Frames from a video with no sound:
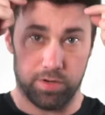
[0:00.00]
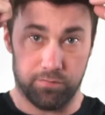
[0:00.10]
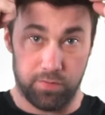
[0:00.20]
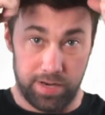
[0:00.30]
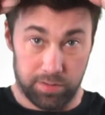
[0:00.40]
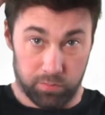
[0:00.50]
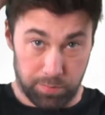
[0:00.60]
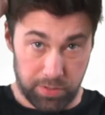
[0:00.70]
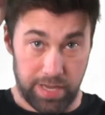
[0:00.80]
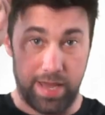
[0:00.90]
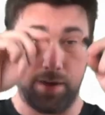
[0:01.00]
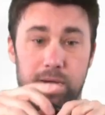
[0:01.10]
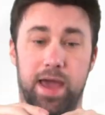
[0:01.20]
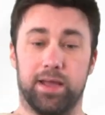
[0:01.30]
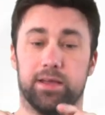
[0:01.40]
on the front, you want to put your hair
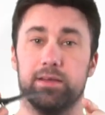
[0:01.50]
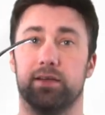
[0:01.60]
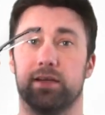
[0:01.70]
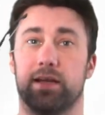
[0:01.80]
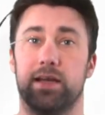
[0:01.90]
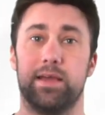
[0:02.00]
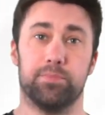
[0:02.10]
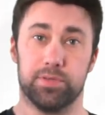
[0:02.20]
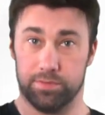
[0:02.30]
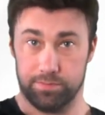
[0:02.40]
back, clip.